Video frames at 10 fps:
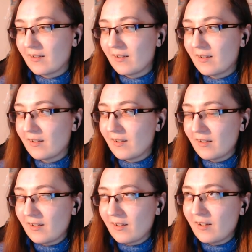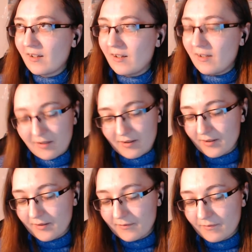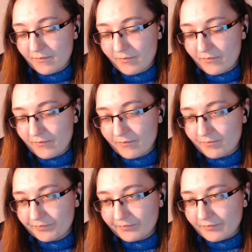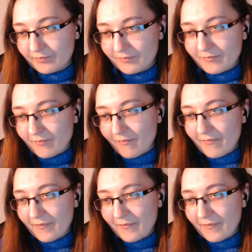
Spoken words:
No one is speaking in this clip.